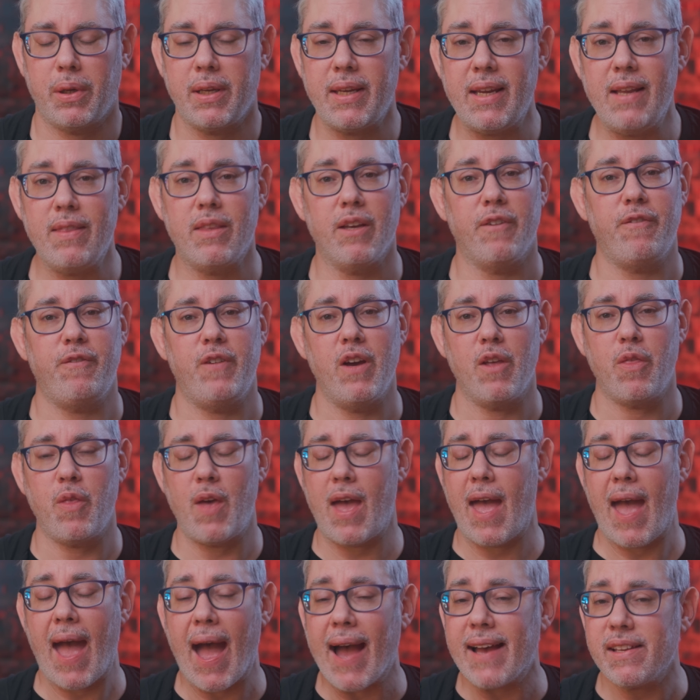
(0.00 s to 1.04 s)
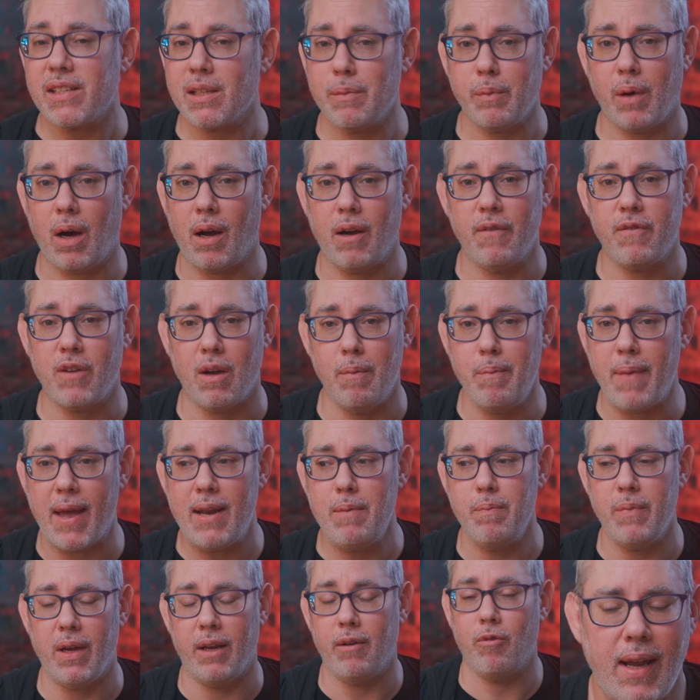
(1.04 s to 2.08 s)
Plead the fifth Asimov
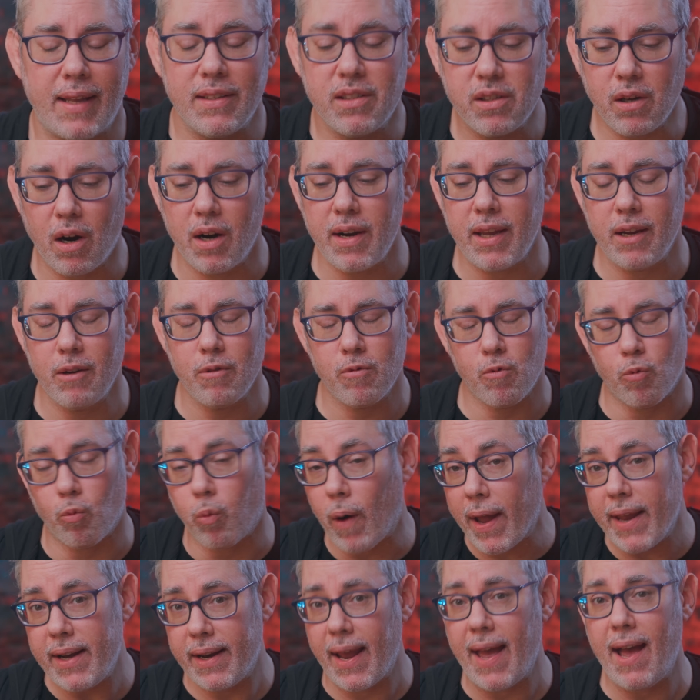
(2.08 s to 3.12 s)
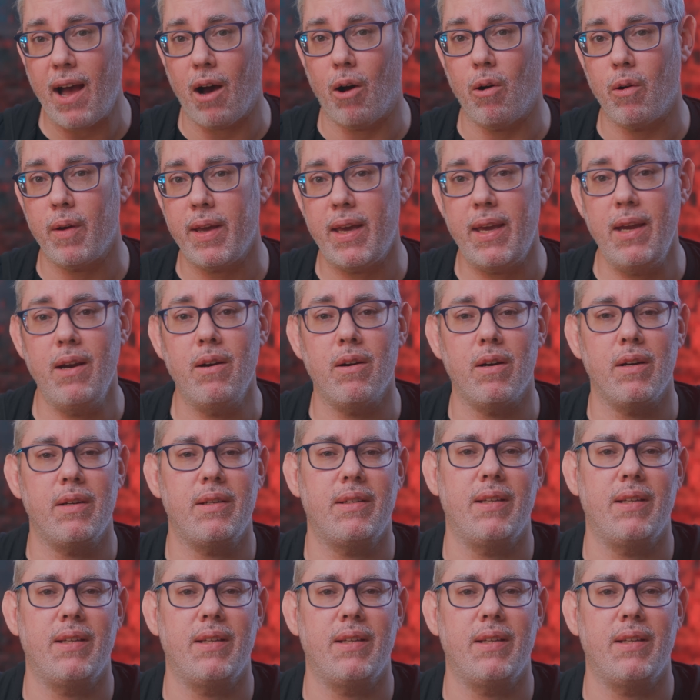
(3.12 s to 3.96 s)
amendment, and starting right now, here,